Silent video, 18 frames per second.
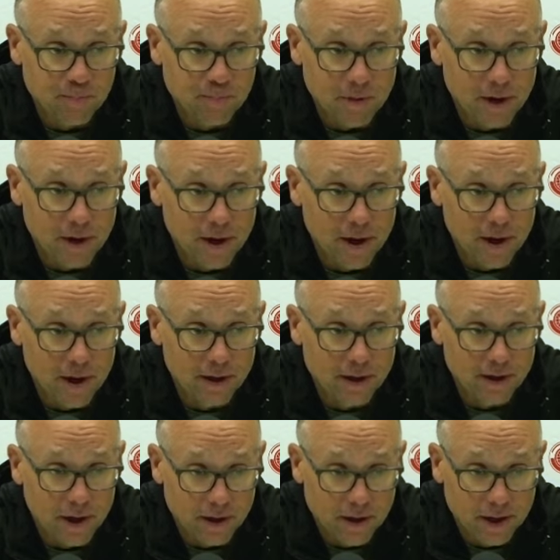
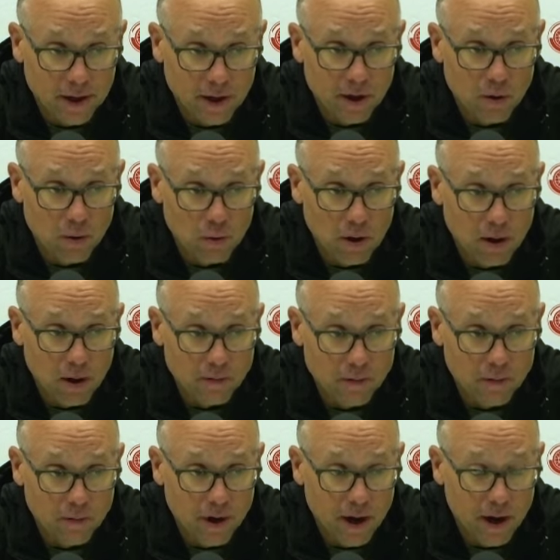And then they got to go out
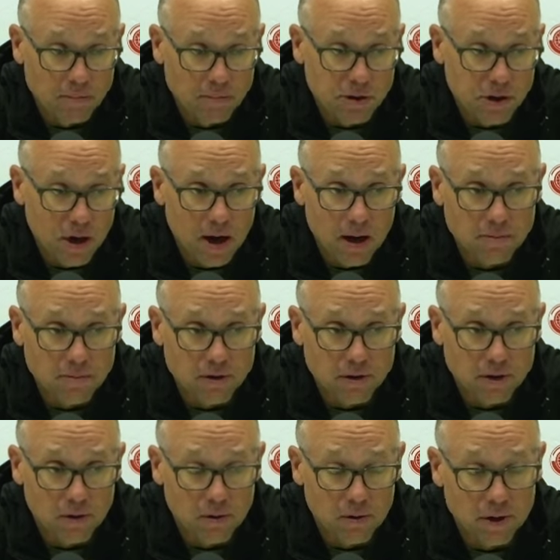and grab jobs,
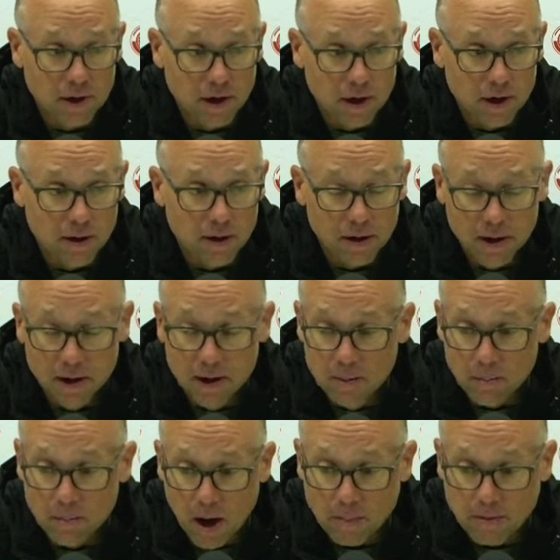you know, and
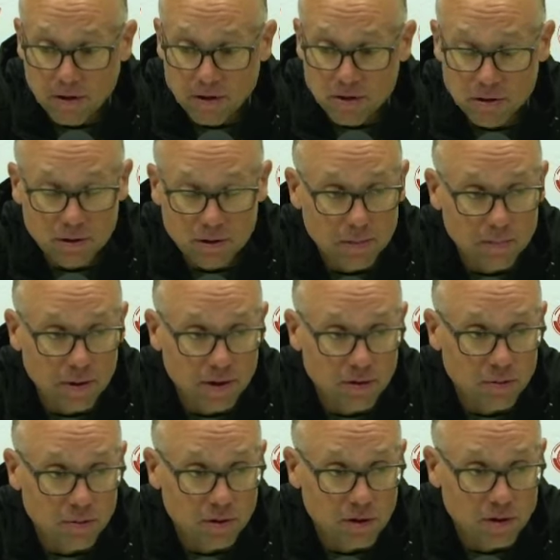Bobby's certainly been
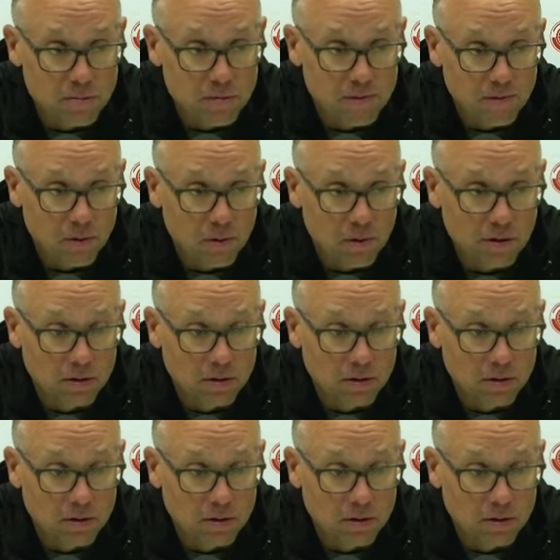through this before.